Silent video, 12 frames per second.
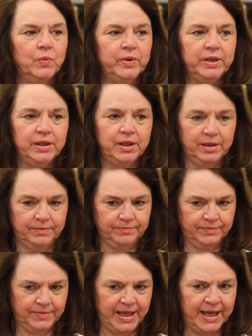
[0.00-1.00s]
we
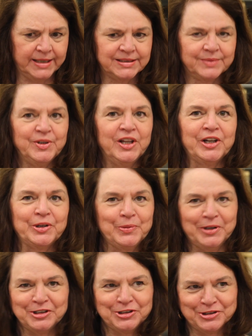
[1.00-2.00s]
asked them a lot of
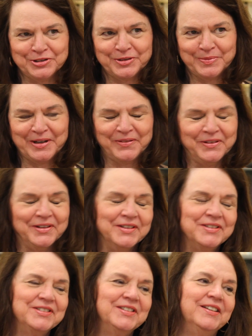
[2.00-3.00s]
questions about
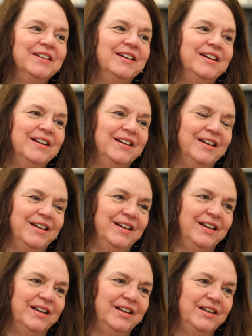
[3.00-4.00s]
this.
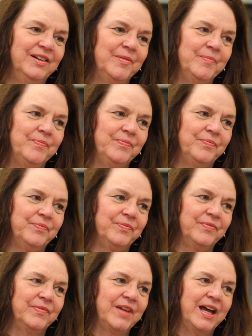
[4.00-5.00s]
And
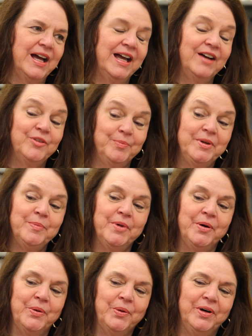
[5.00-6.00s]
I have a
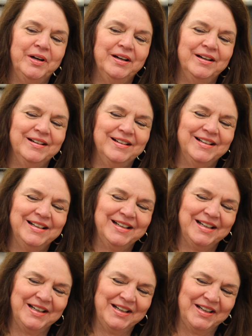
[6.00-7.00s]
memo
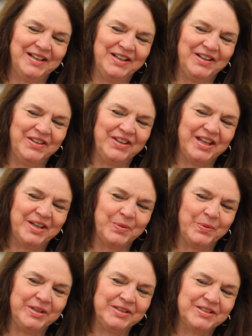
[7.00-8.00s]
that
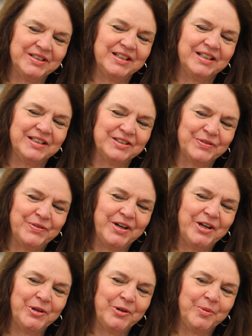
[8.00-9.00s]
we sent as a
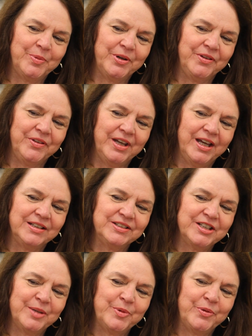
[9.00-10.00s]
follow-up on that,
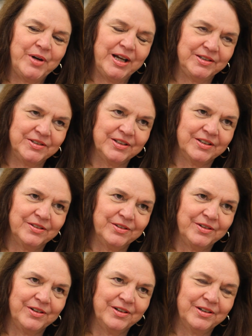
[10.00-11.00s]
summarizing
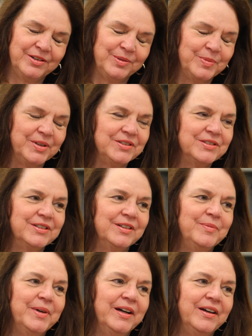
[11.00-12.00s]
their arguments
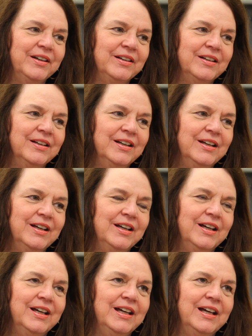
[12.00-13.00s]
about it.
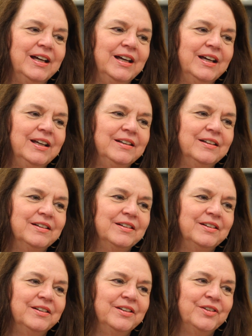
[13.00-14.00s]
And
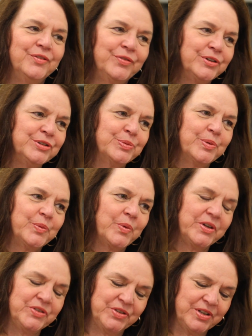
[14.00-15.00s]
the first one
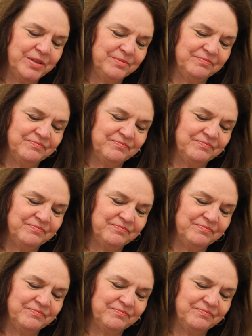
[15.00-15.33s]
was that